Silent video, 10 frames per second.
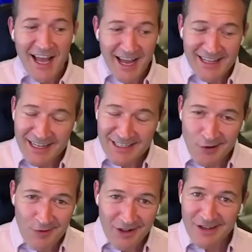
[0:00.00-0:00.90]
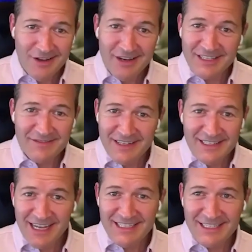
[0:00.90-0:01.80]
and that's all well and good. That's
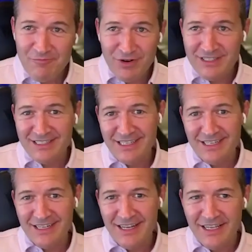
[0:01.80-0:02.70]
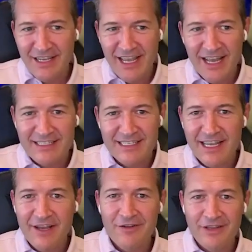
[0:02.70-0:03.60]
fantastic, but you can't
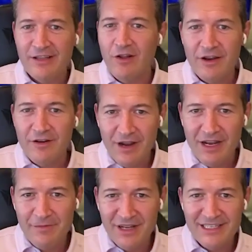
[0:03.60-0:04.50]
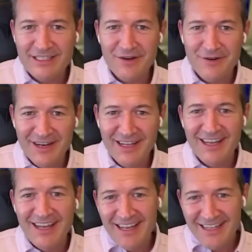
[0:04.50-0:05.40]
scale Elon, right? I mean,
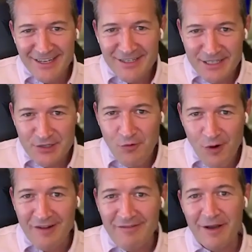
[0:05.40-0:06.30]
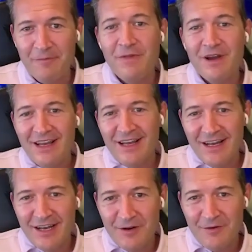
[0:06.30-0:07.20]
there's just one of him.
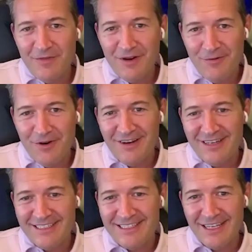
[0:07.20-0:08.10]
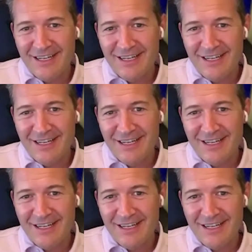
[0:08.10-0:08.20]
Whereas,